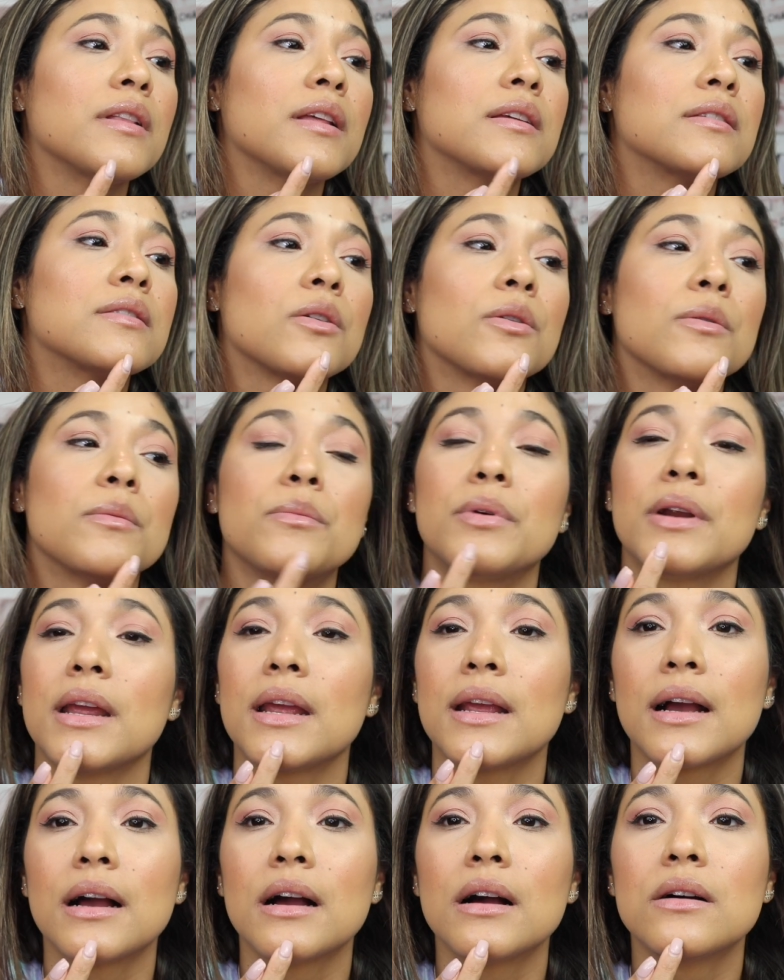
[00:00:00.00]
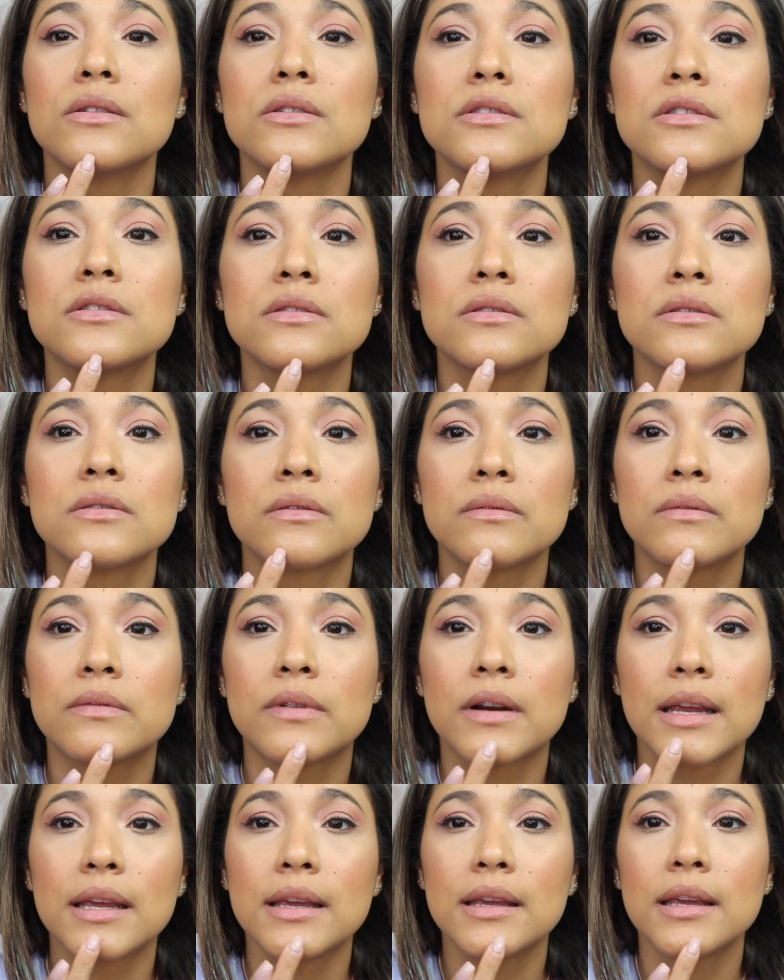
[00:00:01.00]
like some breakouts
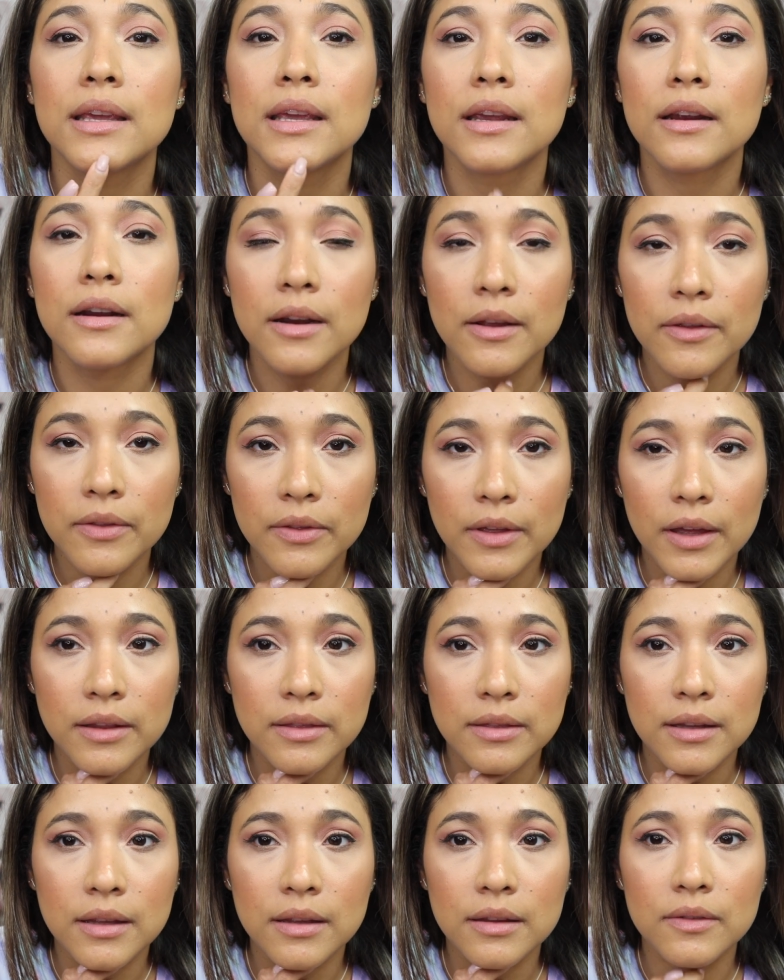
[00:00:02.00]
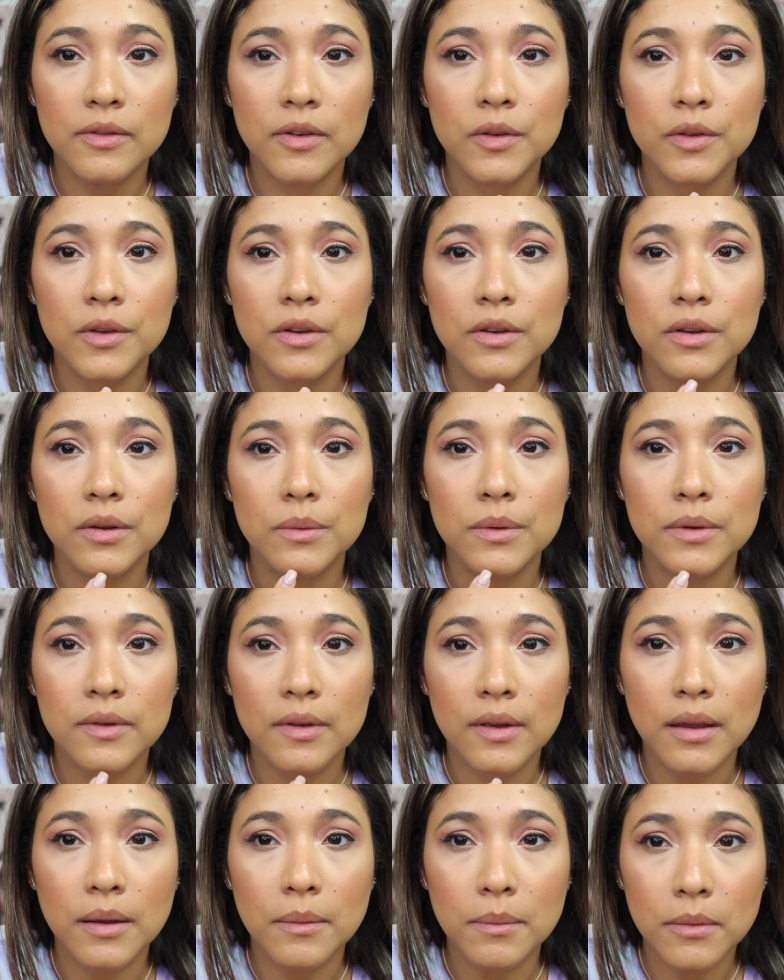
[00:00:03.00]
right here that this foundation
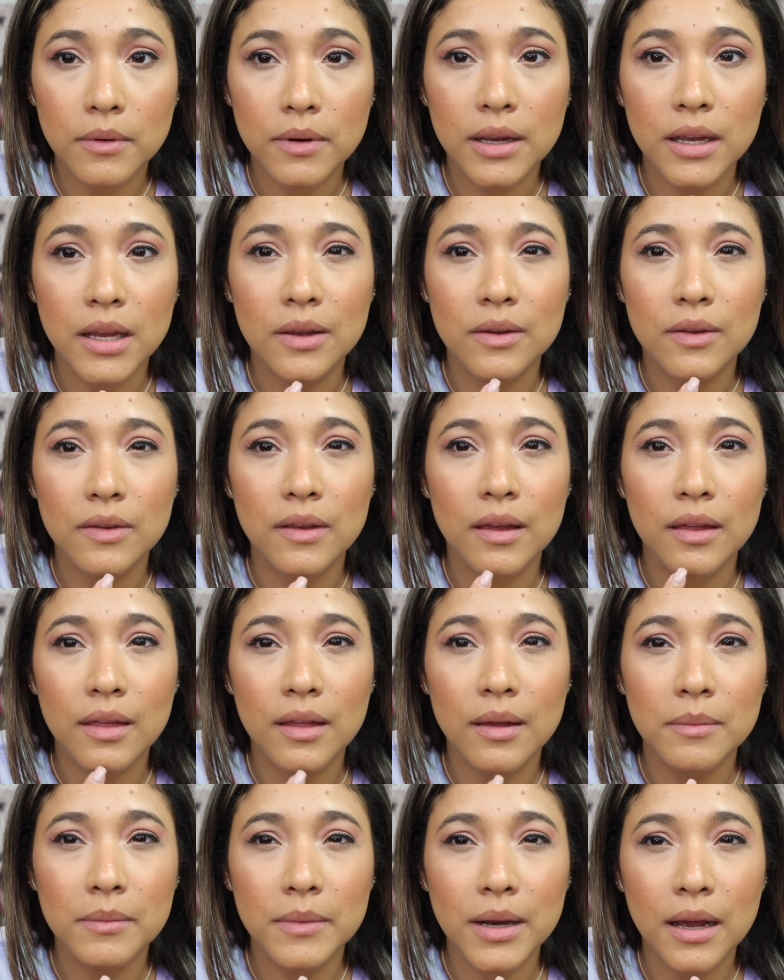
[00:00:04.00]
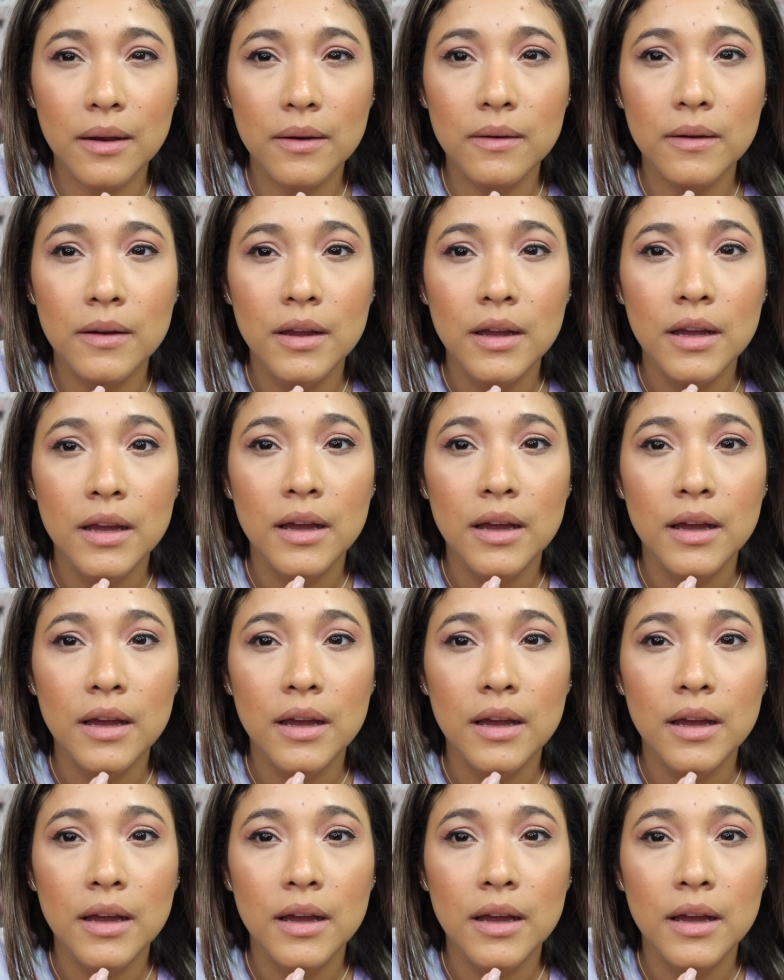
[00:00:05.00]
was able, can you see them now?